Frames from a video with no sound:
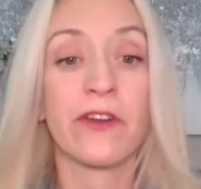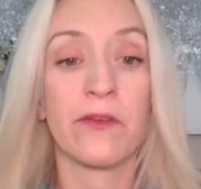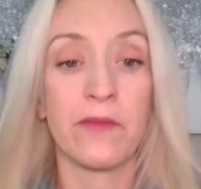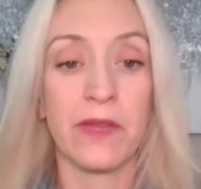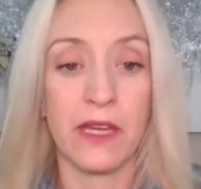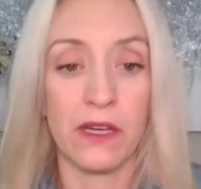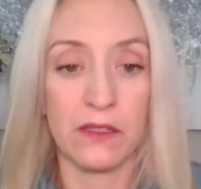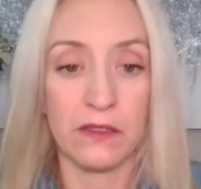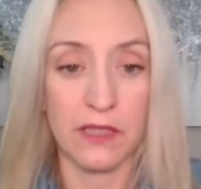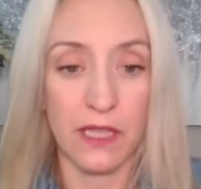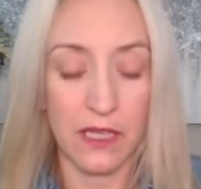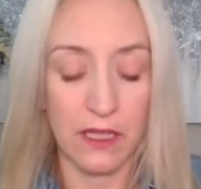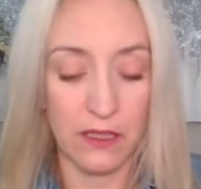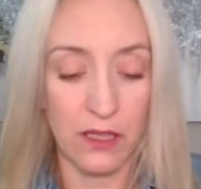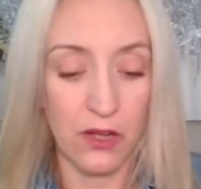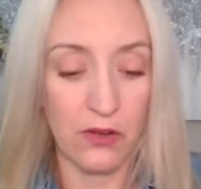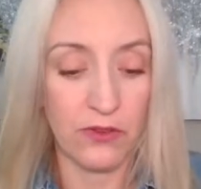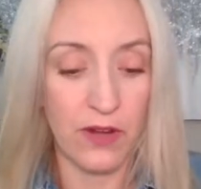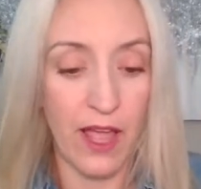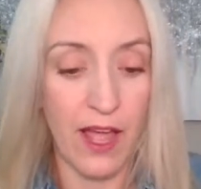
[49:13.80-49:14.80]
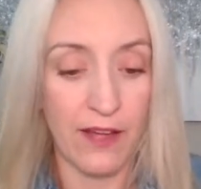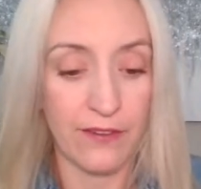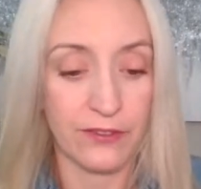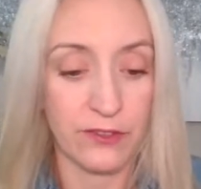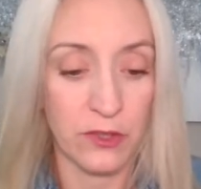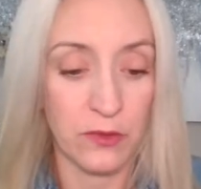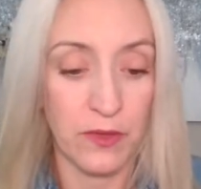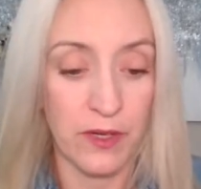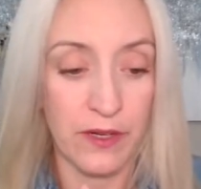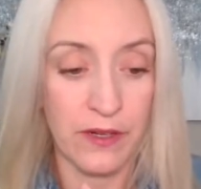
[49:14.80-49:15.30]
meal, let alone
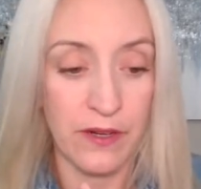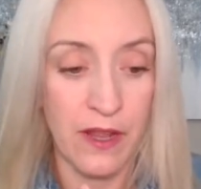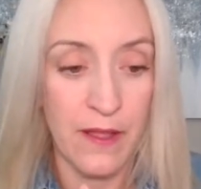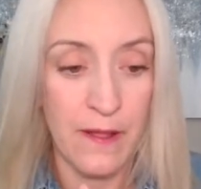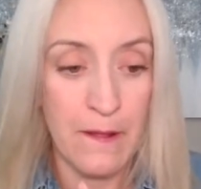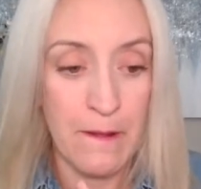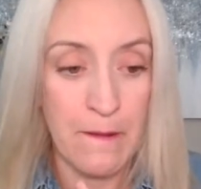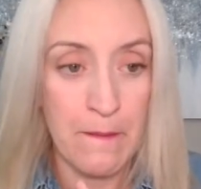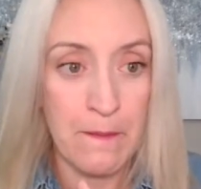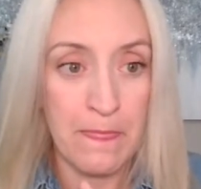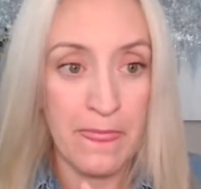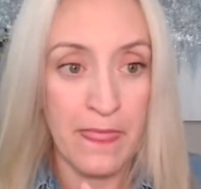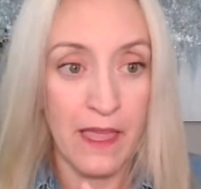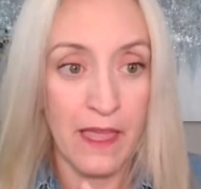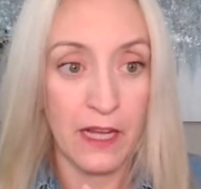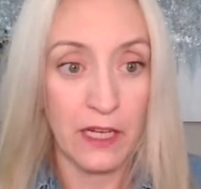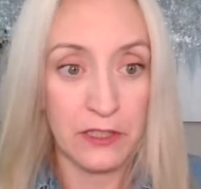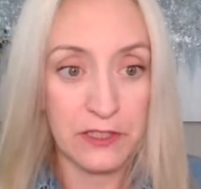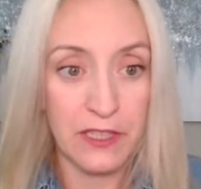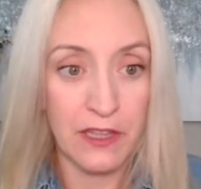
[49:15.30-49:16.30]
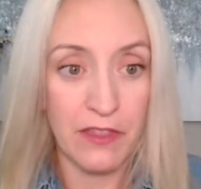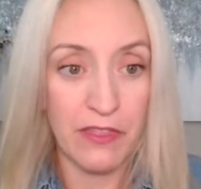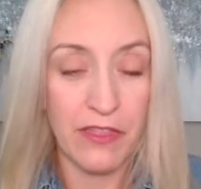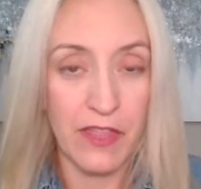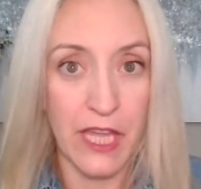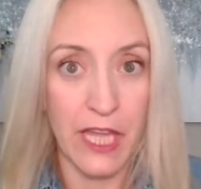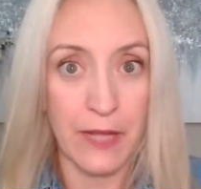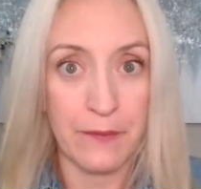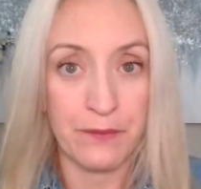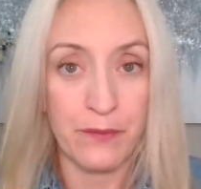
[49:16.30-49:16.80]
afterward. Here's the
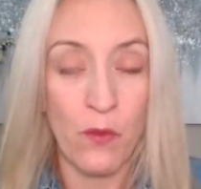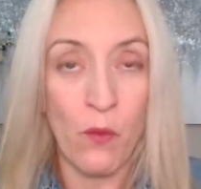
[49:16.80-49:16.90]
thing.